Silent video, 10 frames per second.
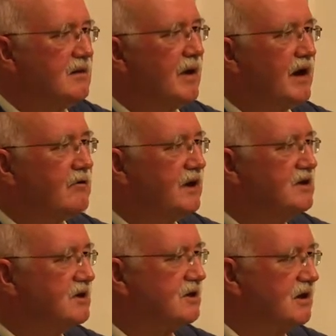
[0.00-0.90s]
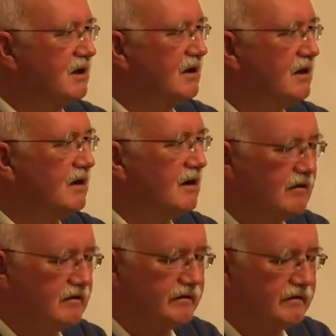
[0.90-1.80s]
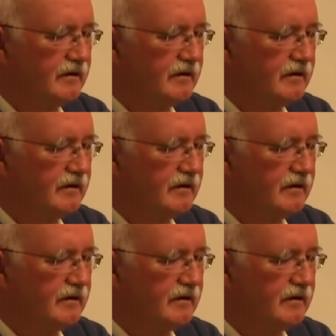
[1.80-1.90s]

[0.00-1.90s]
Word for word: migration of